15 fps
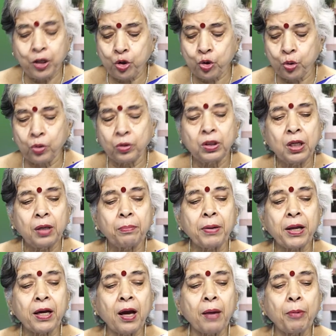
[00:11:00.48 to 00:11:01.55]
to
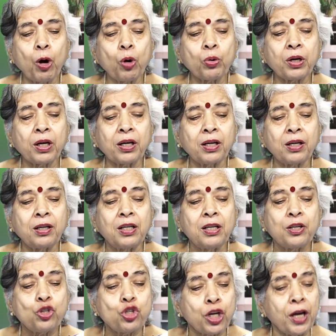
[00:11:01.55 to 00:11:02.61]
bring about
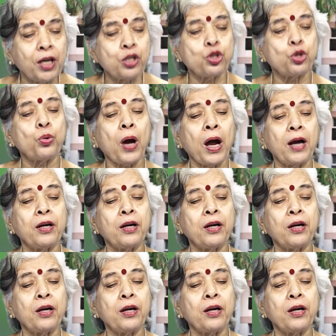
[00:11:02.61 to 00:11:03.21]
change. You had,